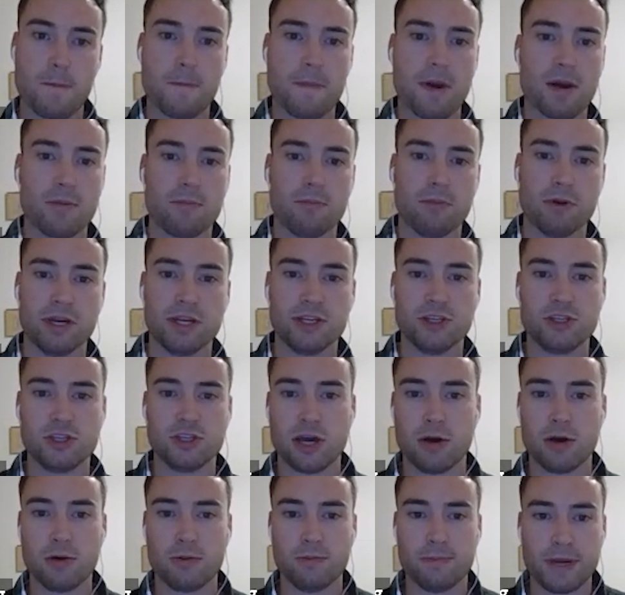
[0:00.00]
a bridge
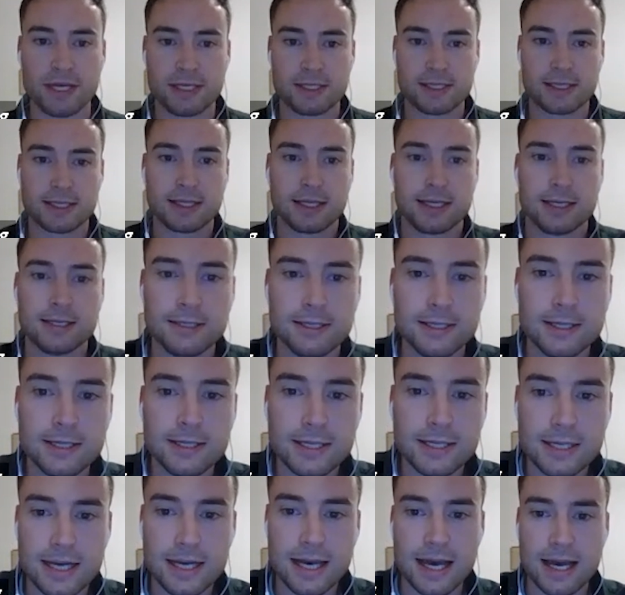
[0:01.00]
loan basically
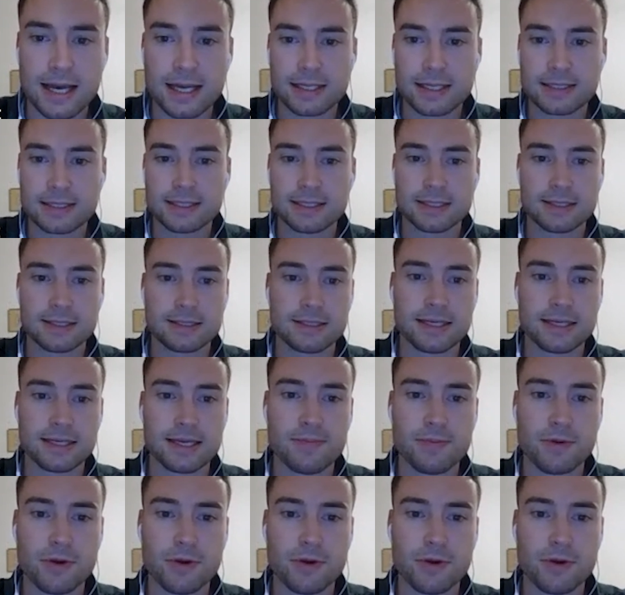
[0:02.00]
to keep